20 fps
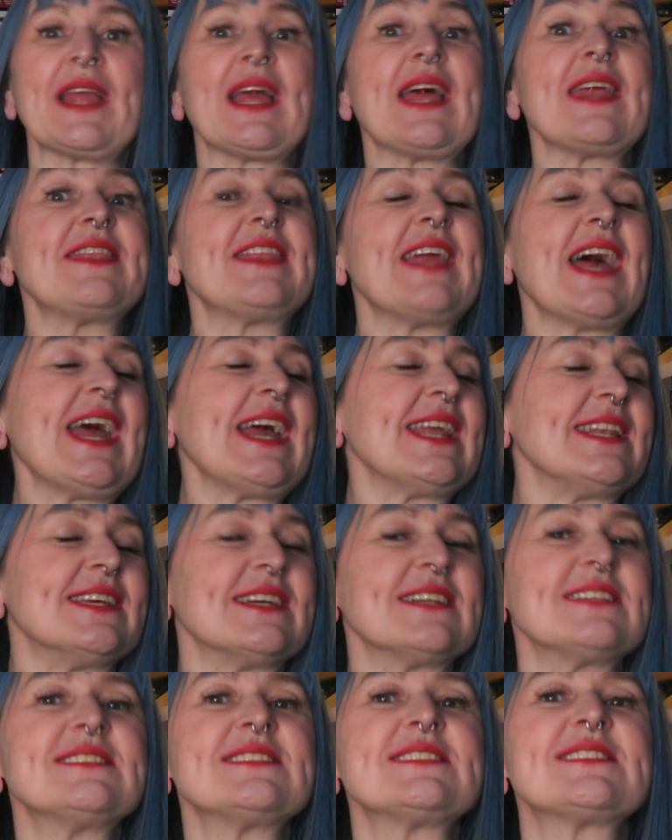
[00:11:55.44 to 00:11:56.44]
Then,
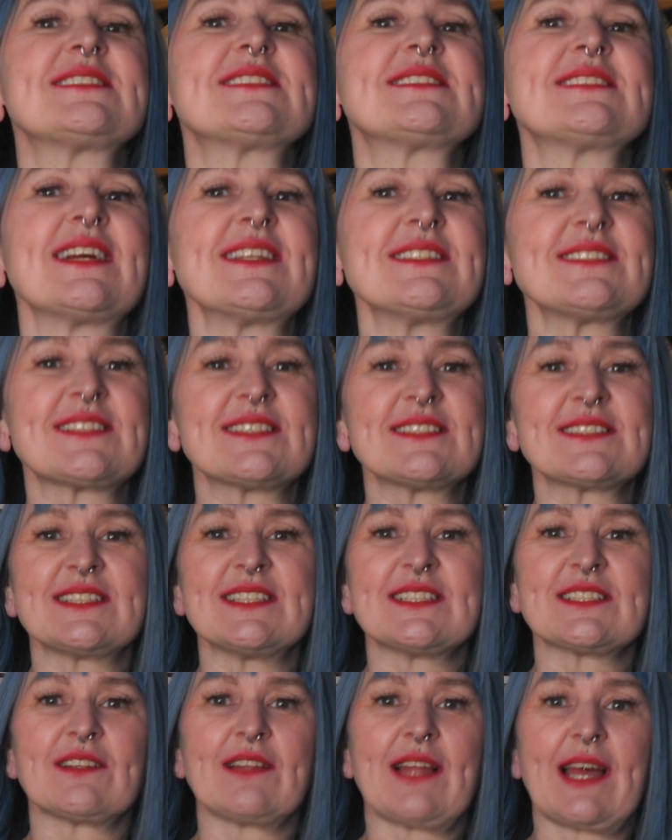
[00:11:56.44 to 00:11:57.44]
Santa's
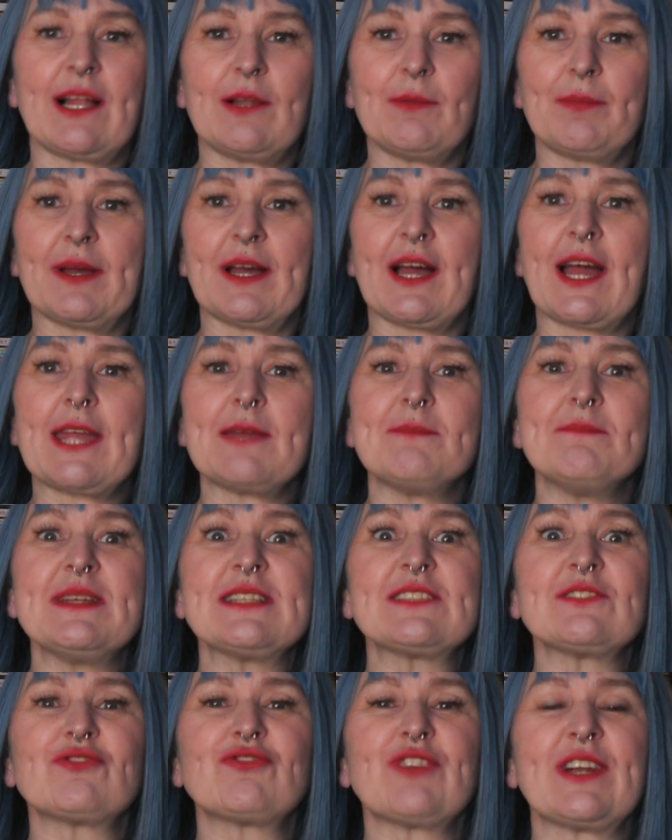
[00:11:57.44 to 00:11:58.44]
Little Helper, a
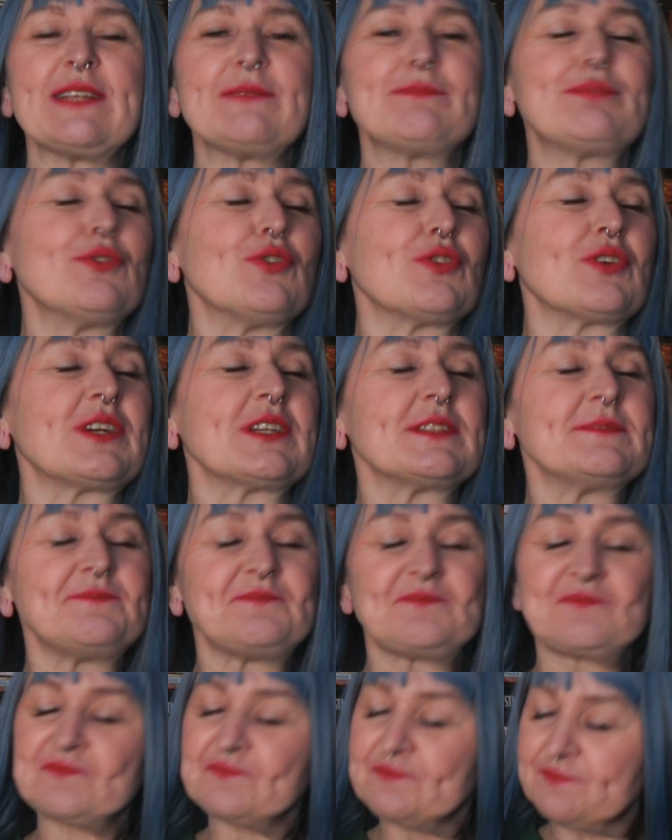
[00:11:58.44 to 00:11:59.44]
middle grade book.
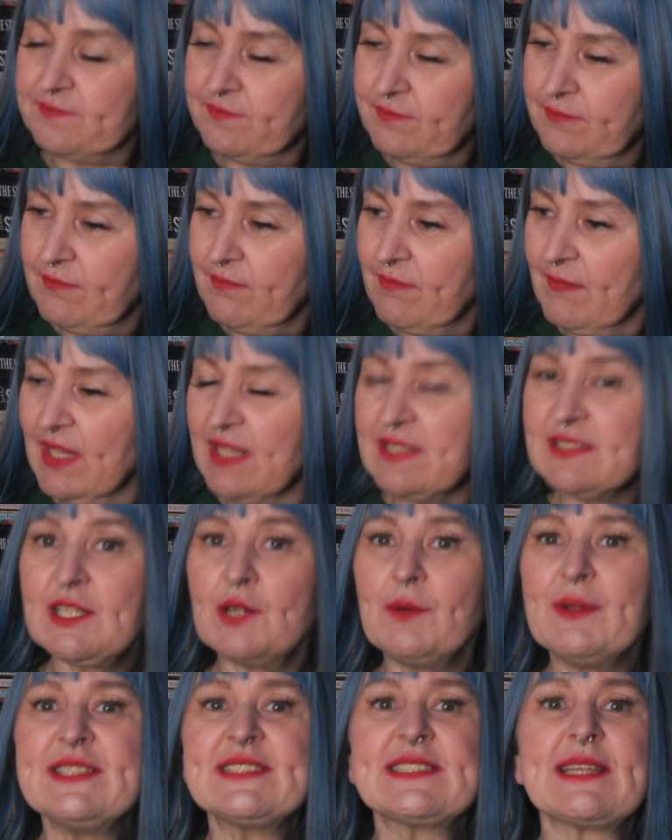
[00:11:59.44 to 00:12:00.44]

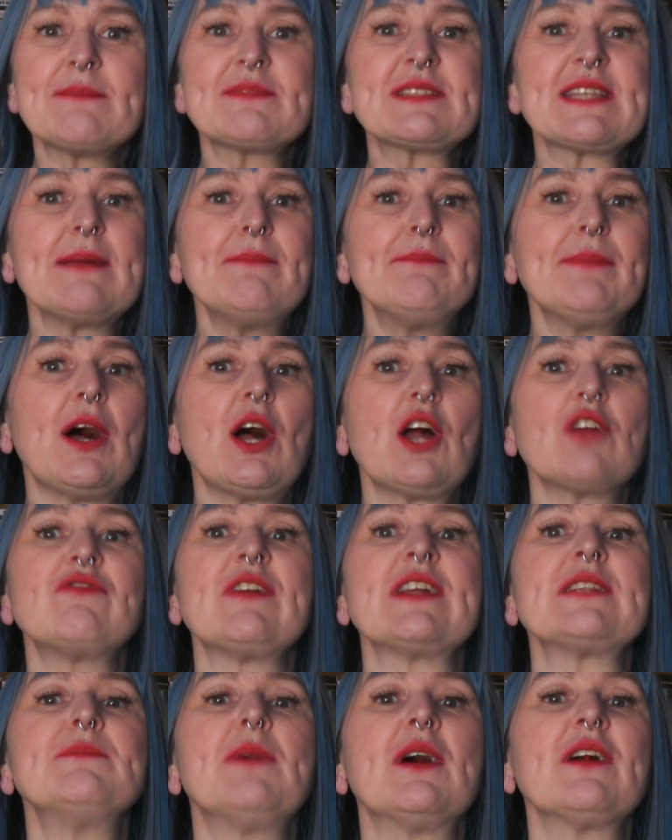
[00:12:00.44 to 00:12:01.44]
So in September I
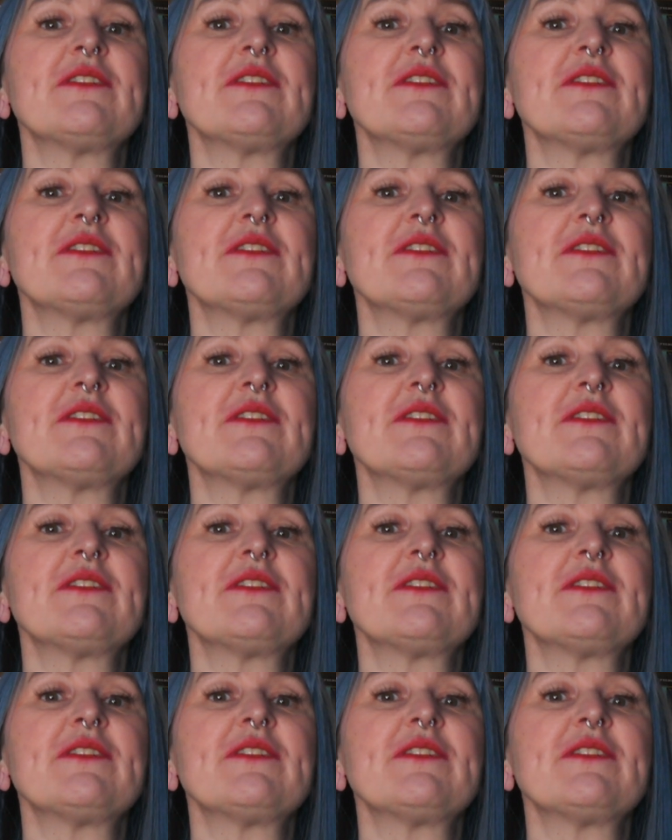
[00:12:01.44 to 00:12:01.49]
read my